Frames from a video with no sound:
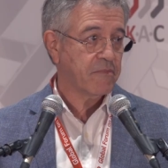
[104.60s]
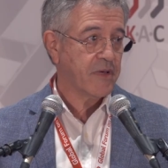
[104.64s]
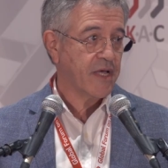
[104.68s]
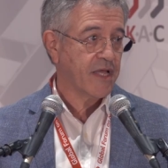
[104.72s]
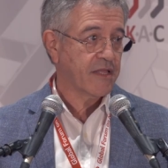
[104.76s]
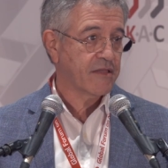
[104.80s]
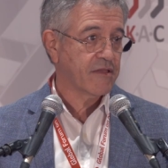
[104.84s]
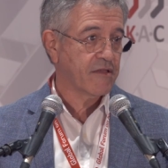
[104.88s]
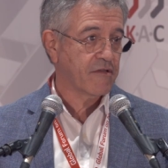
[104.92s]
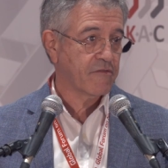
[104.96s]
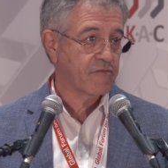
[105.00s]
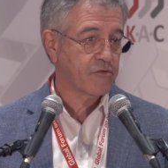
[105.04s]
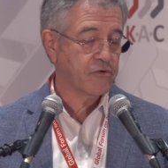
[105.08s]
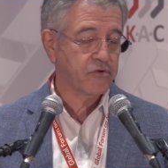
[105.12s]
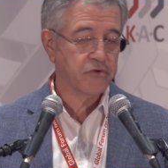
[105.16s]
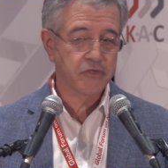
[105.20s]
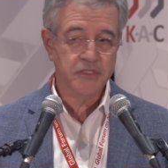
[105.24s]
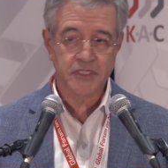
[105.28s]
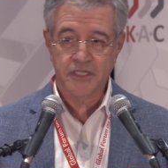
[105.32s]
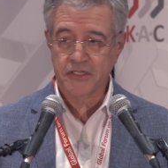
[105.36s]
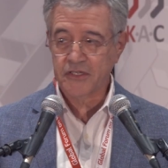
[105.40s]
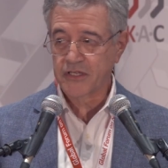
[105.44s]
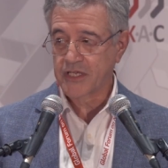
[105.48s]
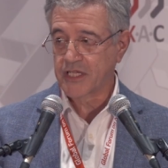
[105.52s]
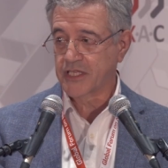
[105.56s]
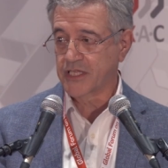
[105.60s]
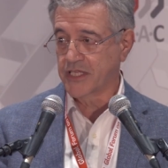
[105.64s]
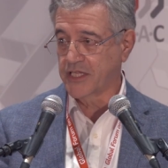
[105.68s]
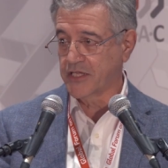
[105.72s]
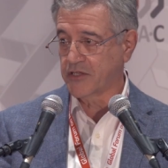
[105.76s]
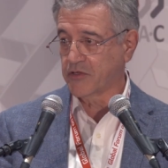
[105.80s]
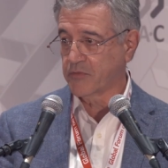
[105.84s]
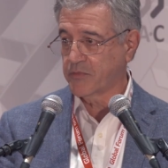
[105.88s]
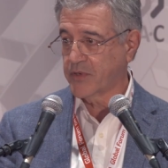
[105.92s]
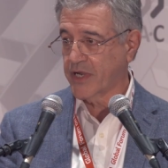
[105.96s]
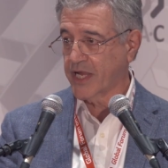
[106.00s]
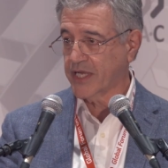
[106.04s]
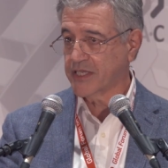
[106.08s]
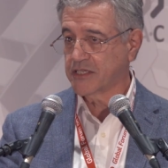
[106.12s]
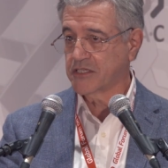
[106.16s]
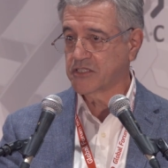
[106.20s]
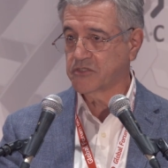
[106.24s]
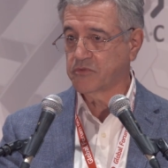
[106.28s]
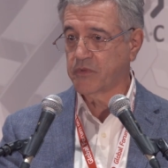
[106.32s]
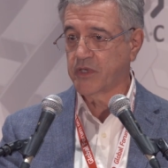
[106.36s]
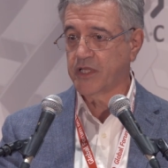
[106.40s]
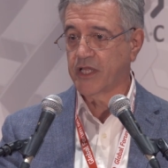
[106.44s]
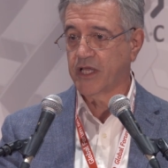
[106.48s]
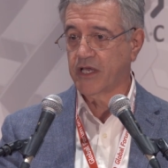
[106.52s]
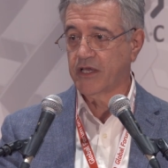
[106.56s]
but of course, in clinical
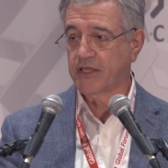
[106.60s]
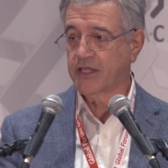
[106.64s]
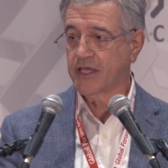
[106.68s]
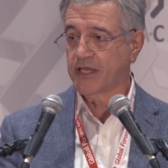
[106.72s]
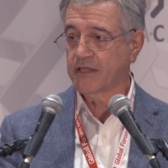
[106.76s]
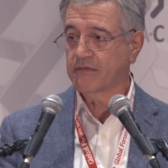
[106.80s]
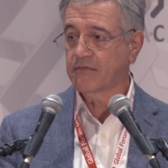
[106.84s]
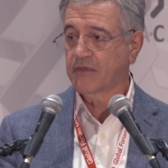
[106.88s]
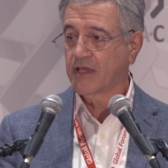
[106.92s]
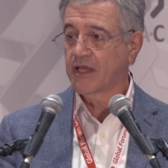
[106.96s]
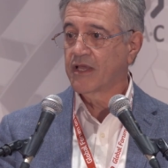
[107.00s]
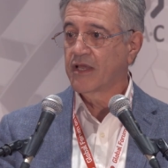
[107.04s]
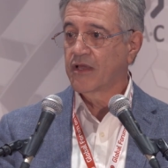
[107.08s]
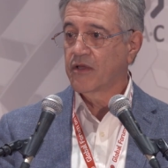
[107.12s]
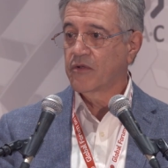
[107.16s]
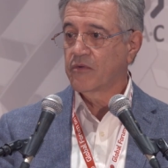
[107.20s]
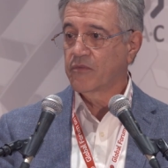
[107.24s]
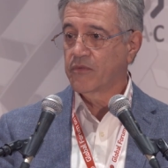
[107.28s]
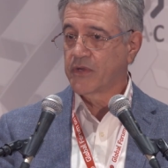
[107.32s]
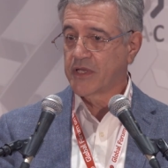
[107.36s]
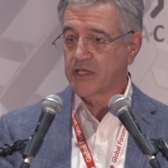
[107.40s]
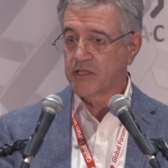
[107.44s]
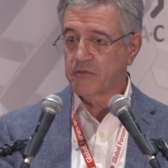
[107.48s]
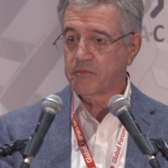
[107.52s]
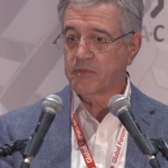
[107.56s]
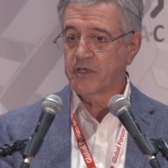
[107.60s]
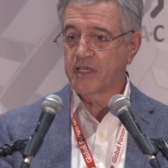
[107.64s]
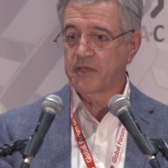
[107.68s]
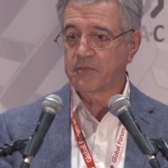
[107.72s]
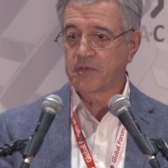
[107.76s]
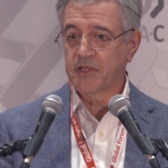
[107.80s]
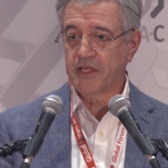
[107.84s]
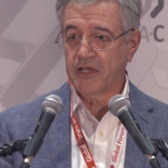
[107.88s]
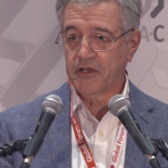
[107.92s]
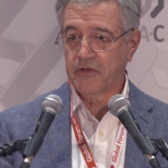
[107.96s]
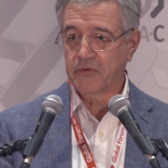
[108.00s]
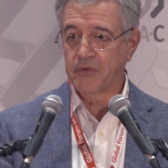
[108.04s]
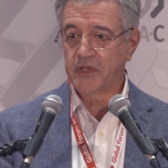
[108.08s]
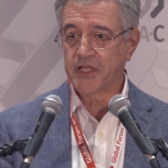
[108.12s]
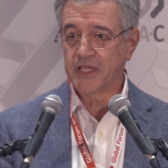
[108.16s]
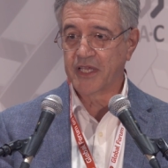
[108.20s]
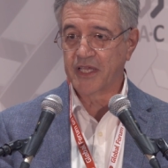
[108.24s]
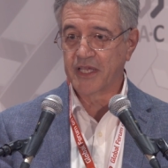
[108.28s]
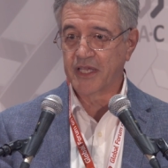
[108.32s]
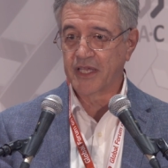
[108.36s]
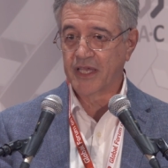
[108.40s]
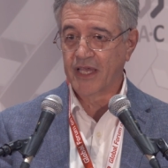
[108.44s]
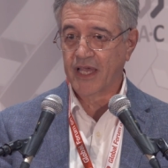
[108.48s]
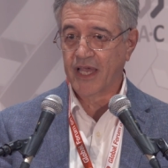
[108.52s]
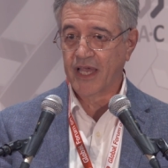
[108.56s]
practice, we know that real people are
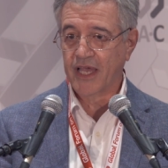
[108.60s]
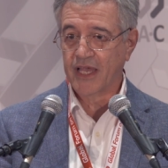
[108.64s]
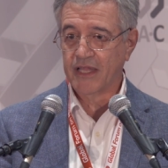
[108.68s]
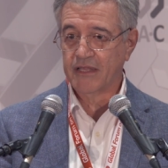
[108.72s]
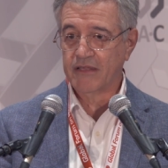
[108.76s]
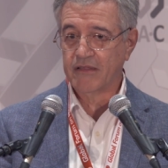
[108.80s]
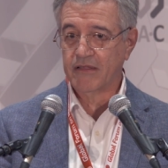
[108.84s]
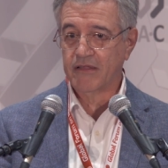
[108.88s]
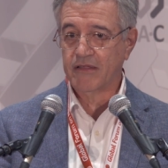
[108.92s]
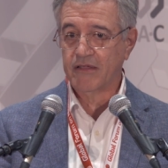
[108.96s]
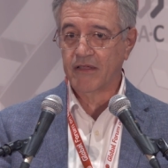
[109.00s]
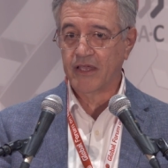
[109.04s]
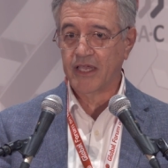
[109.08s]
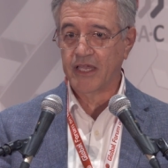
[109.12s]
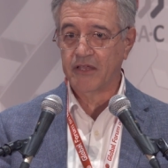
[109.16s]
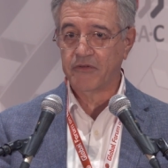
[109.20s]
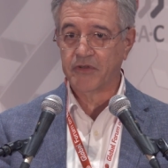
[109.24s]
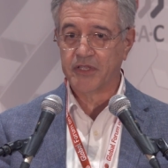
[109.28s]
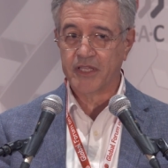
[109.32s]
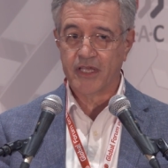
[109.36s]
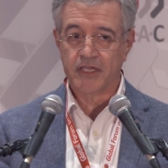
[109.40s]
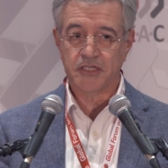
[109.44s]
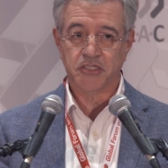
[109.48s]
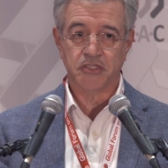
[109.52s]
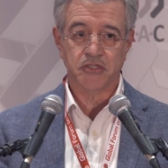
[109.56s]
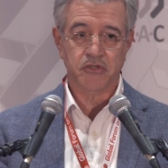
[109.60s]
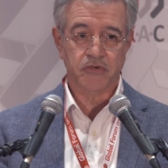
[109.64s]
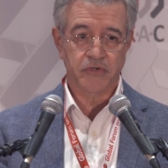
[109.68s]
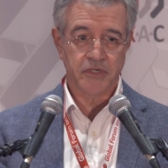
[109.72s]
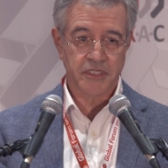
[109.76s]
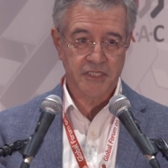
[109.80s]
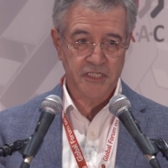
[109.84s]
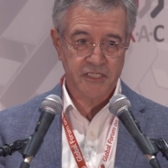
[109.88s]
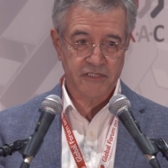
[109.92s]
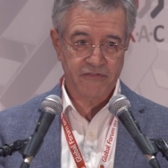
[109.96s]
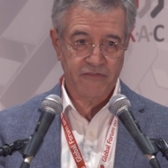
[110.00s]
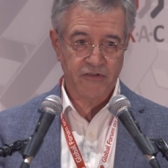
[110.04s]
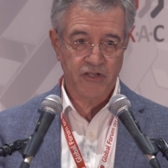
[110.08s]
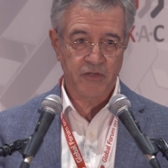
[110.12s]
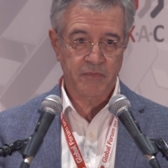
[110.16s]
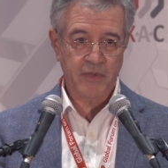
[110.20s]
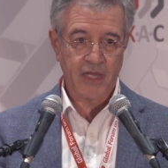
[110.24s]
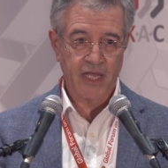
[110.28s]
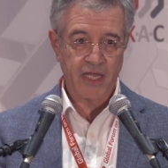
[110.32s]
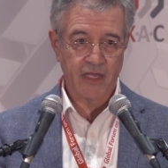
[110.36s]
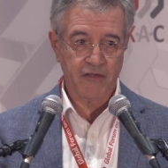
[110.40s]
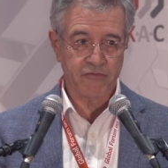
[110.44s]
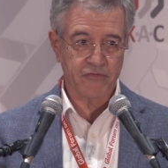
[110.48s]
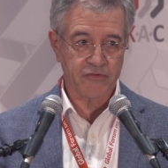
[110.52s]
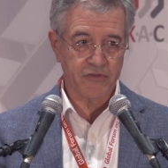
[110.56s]
quitting, and hearing those stories is very
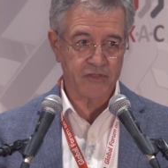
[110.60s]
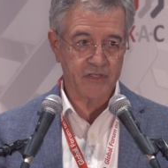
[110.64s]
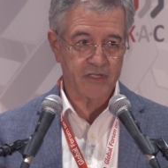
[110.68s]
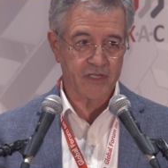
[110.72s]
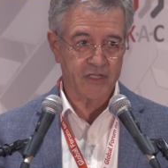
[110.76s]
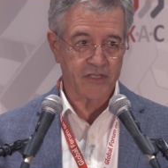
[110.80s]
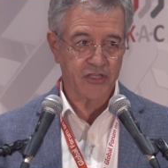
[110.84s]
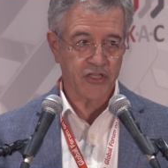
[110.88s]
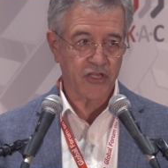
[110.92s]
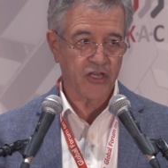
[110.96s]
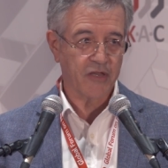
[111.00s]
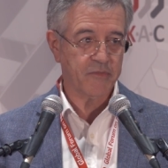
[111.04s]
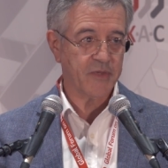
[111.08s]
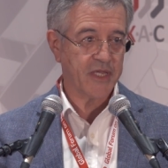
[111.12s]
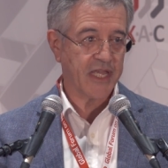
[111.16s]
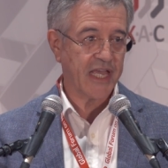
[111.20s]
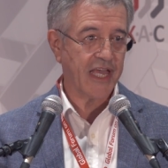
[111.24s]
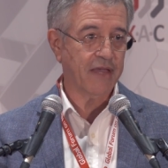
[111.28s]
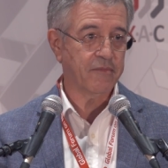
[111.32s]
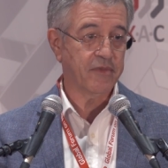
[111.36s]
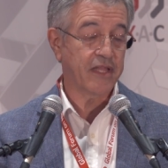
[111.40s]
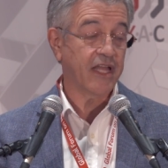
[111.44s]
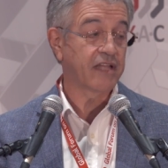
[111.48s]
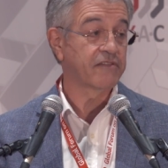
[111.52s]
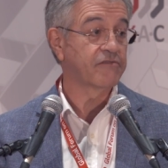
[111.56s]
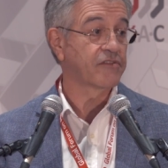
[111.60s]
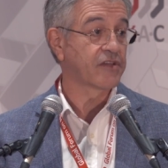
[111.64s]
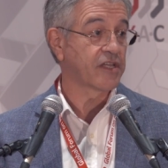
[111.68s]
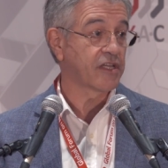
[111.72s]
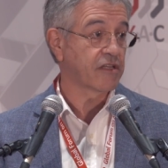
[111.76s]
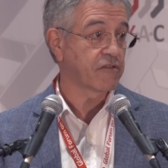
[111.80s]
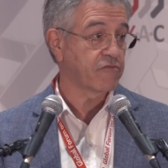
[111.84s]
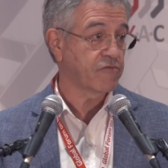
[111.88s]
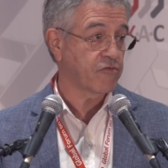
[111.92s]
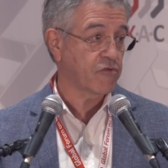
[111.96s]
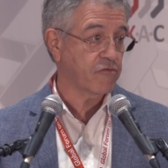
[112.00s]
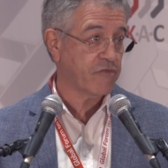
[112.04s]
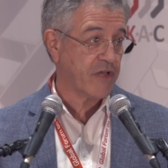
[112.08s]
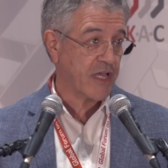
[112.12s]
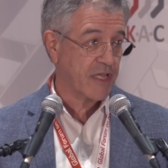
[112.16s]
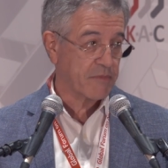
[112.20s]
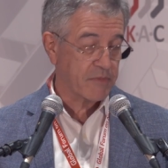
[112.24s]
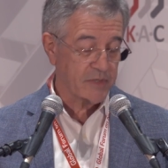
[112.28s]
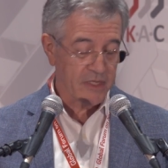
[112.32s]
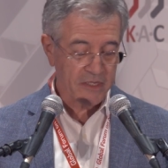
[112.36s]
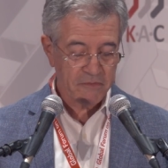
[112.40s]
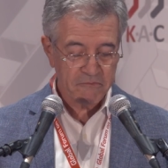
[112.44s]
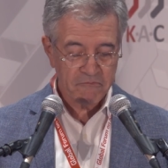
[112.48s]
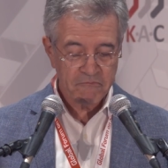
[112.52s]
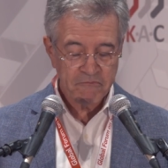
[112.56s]
powerful. And Joe became an advocate for
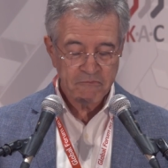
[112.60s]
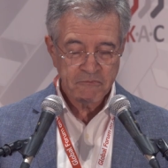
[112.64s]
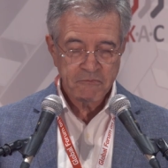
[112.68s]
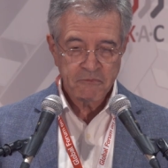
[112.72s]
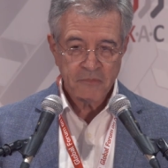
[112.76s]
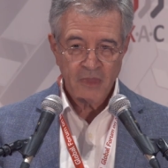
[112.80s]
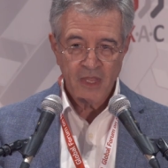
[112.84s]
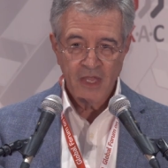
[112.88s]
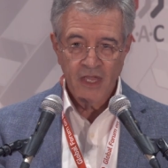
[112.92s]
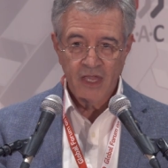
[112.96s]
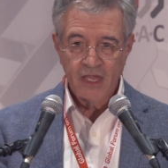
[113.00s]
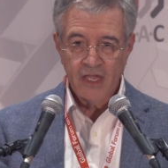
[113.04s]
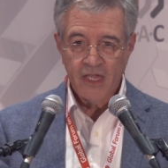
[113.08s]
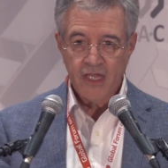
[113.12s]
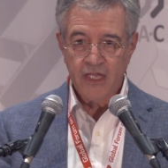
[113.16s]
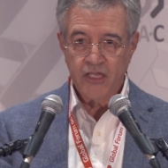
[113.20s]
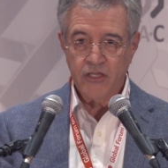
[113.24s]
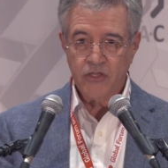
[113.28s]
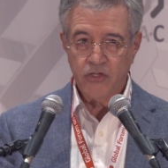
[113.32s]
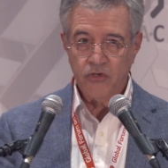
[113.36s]
vaping. He